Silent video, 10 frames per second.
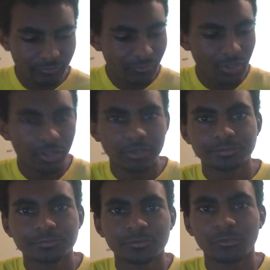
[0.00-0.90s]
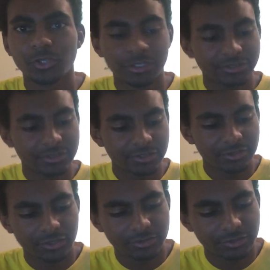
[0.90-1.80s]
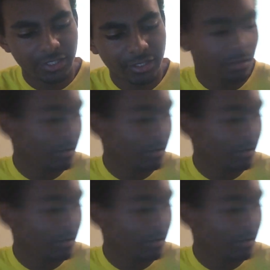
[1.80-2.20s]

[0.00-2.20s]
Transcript: Alright, we're gonna start sand.